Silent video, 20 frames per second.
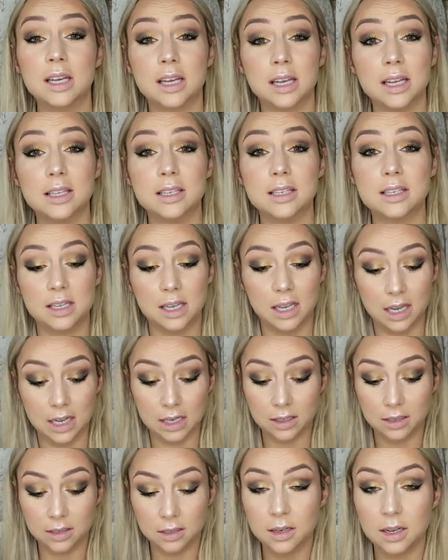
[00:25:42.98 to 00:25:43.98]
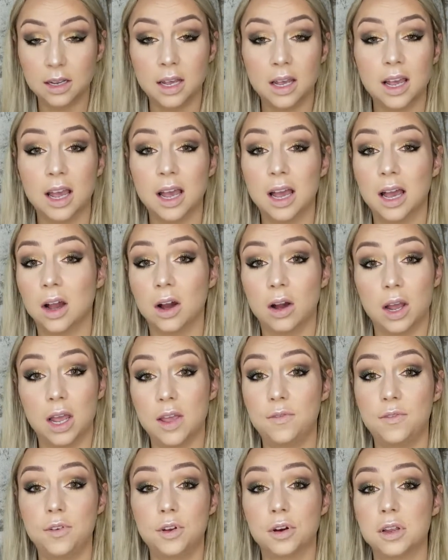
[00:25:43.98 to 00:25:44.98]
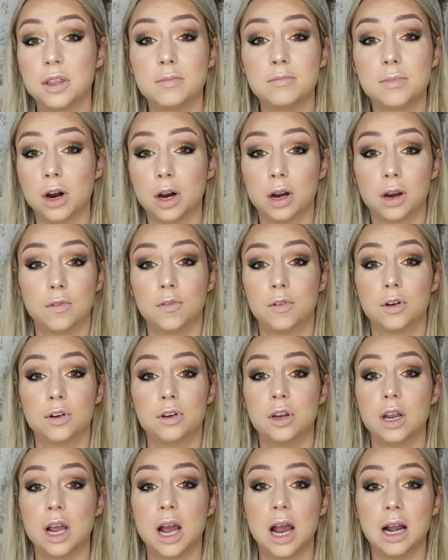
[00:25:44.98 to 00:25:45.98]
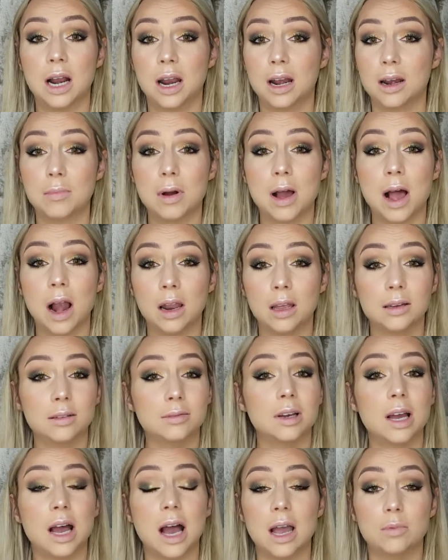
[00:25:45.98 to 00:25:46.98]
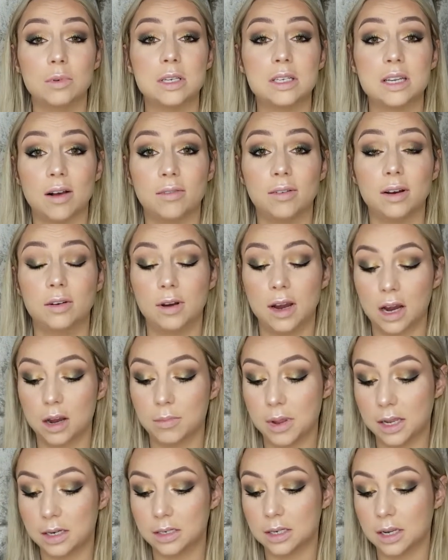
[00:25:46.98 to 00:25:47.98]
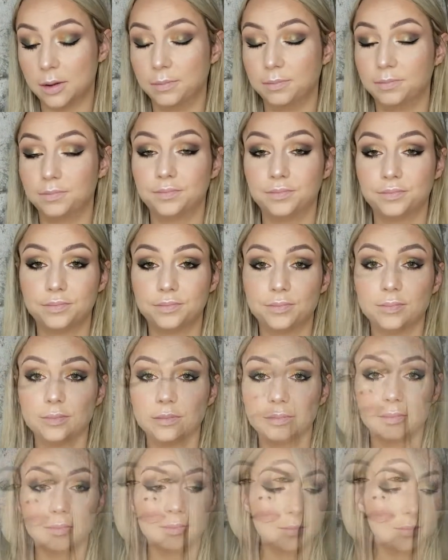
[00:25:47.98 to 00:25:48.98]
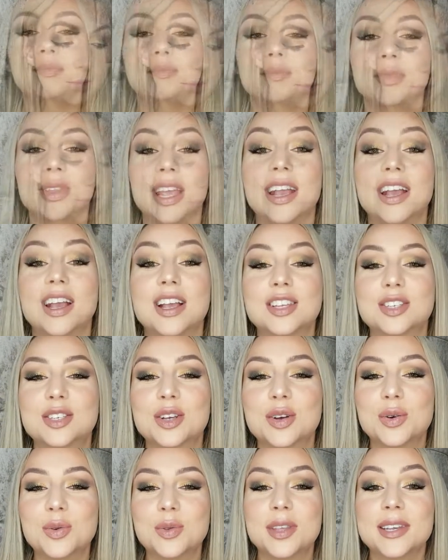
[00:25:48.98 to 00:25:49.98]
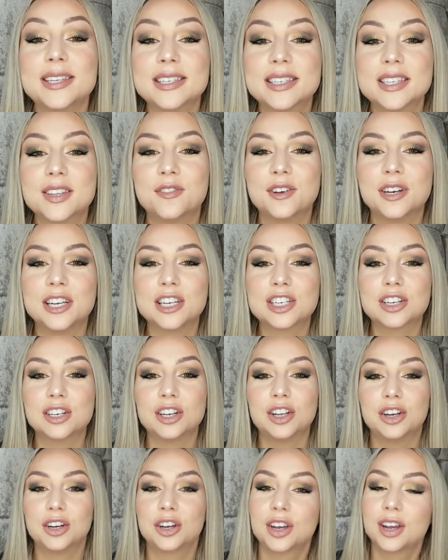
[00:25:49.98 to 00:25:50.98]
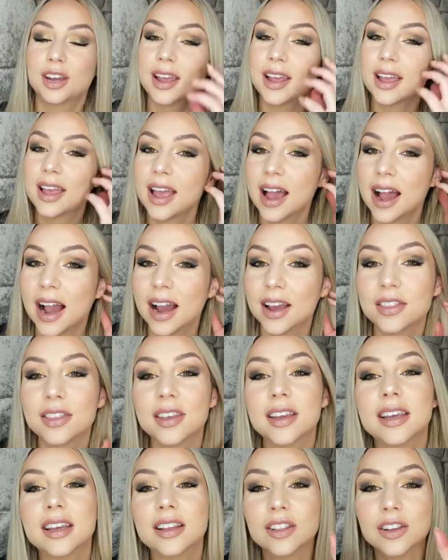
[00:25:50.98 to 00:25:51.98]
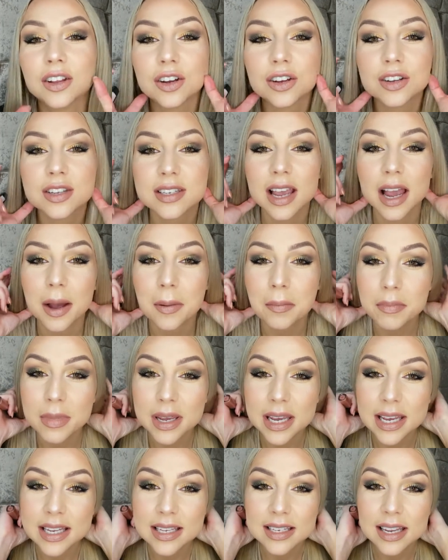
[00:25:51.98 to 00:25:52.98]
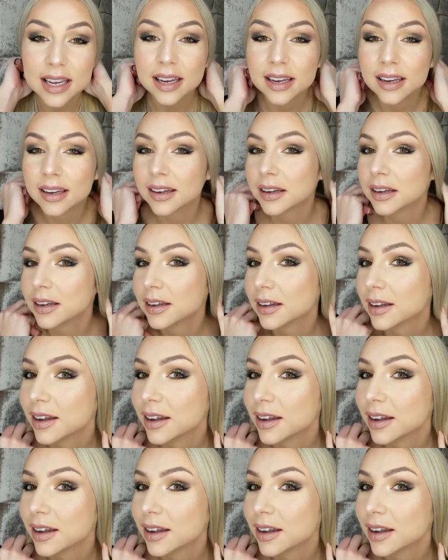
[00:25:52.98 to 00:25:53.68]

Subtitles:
insane. If you're in the market for a new highlighting palette, I would definitely recommend it. So this is the finished look. I think it looks amazing.